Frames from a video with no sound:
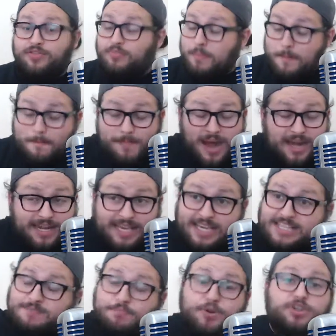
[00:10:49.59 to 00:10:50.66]
Money
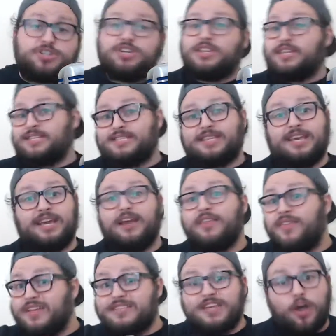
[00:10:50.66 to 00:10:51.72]
is pushing this thing.
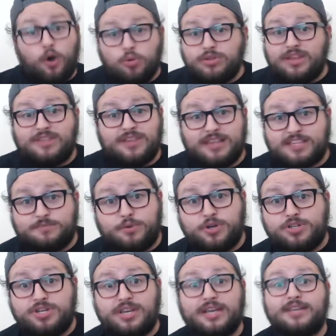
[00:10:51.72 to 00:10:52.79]
That's the only thing that's
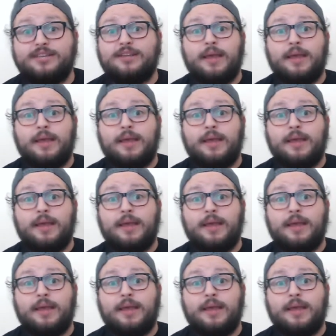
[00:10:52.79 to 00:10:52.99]
pushing it.